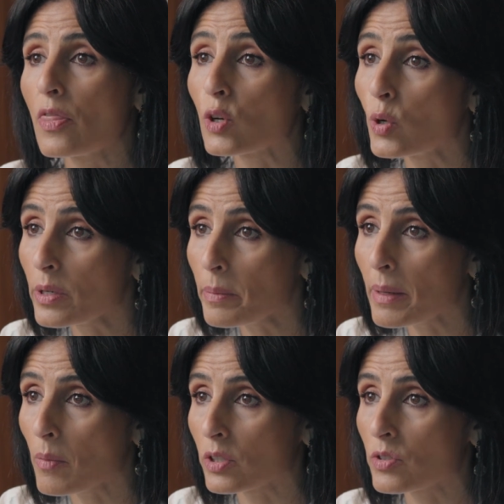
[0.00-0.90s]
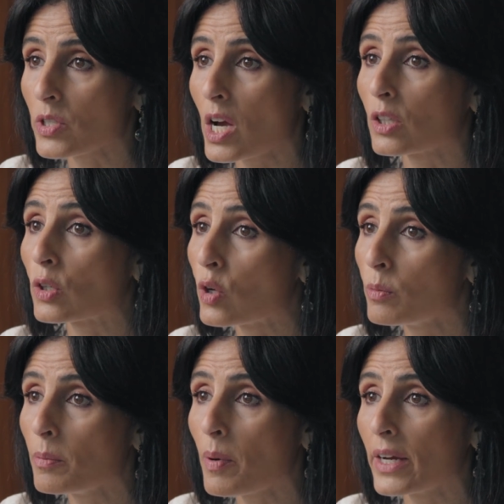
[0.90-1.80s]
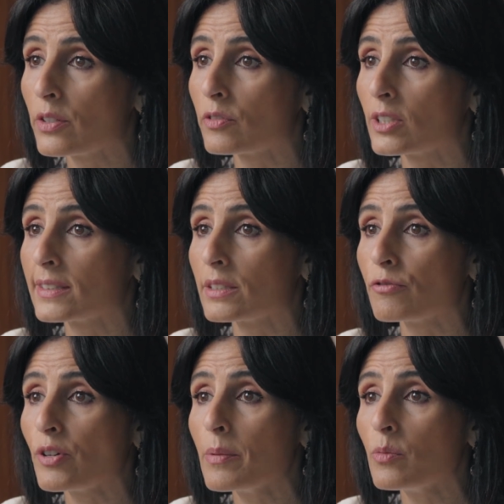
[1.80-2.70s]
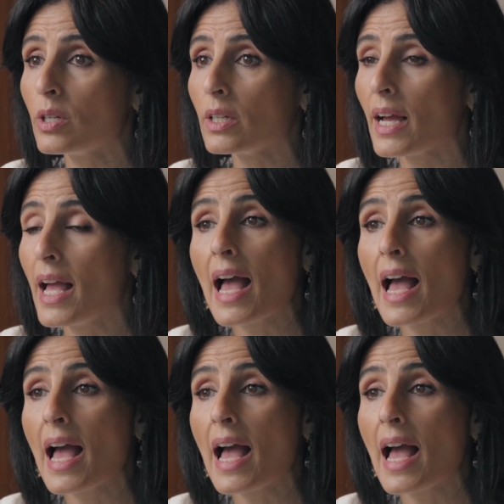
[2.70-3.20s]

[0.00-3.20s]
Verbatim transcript: the Kunming-Montreal Global Biodiversity Framework,